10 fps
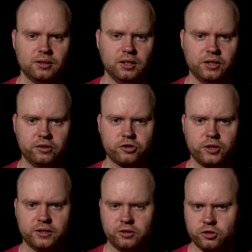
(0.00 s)
Another
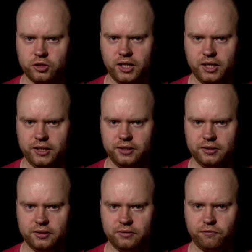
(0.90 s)
trick to try
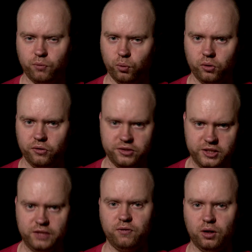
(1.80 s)
for the
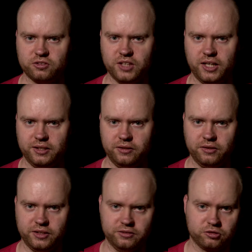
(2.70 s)
default setting,
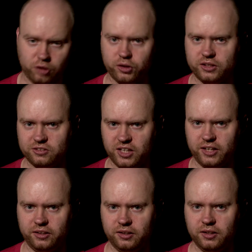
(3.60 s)
the starting
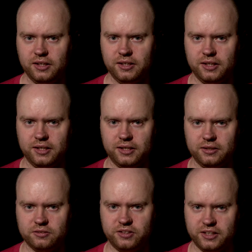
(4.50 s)
setting,
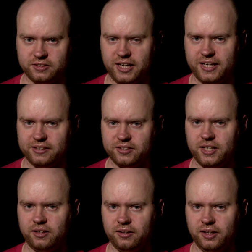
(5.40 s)
is the attack at
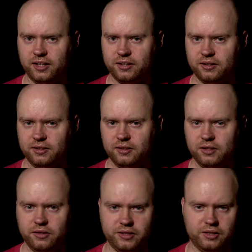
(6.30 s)
10 o'clock,
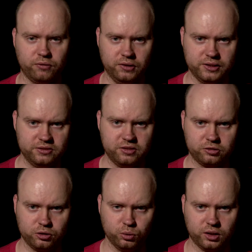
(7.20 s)
the release at
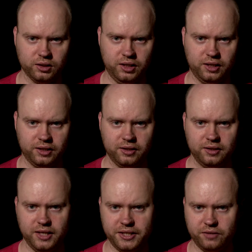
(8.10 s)
2 o'clock,
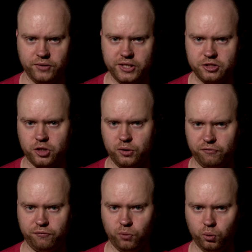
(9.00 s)
and the ratio at
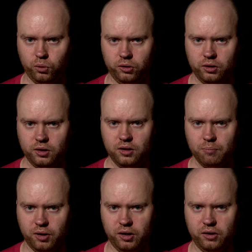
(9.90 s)
4.
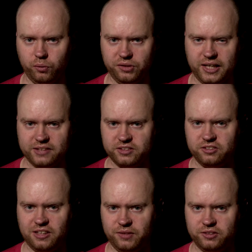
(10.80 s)
But on the
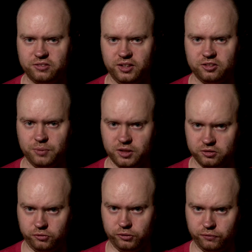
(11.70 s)
SA76, because
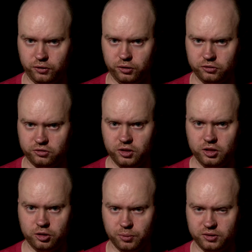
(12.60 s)
it's reversed,
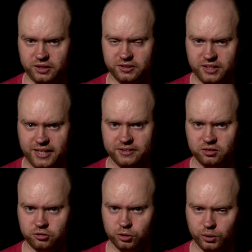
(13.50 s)
you put the attack to
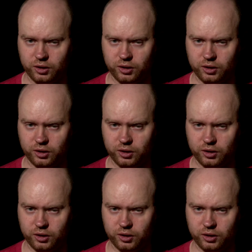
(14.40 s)
2